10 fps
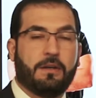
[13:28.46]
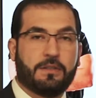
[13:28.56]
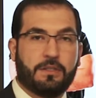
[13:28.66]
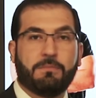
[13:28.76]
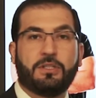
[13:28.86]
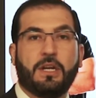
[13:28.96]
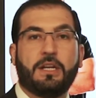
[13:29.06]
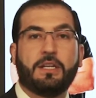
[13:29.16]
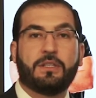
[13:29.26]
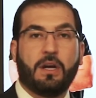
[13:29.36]
some
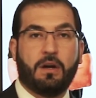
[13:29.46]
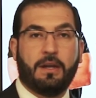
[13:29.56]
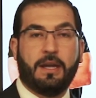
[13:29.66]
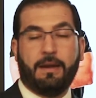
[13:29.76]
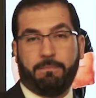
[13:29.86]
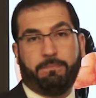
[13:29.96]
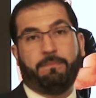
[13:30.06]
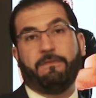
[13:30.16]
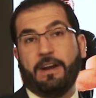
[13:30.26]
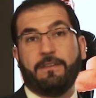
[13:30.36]
studies
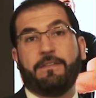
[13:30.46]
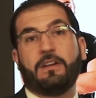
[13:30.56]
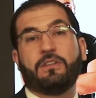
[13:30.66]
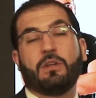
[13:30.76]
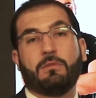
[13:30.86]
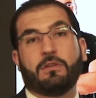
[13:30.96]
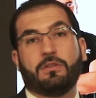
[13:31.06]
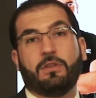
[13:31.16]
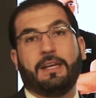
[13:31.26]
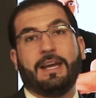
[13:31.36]
very similar
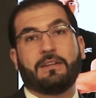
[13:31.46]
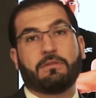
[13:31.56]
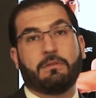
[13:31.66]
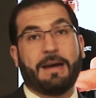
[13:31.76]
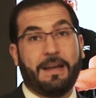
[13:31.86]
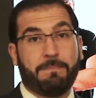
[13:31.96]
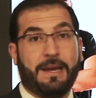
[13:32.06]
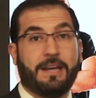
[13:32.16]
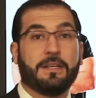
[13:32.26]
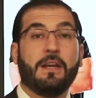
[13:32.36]
to the gastric
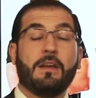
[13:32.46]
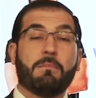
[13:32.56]
bypass,